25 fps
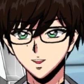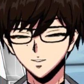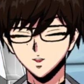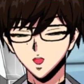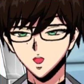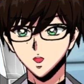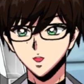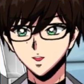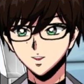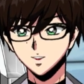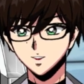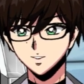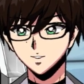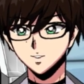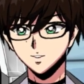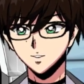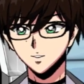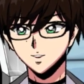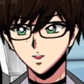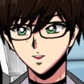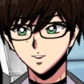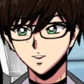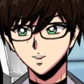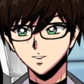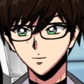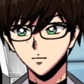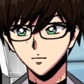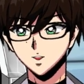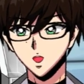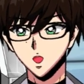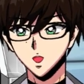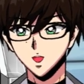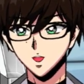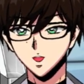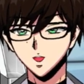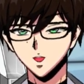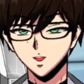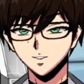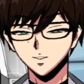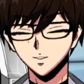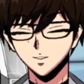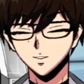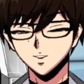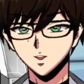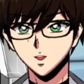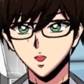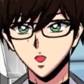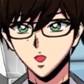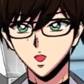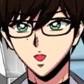goes from your spirits to
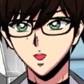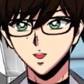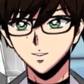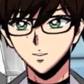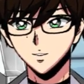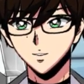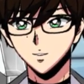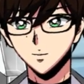the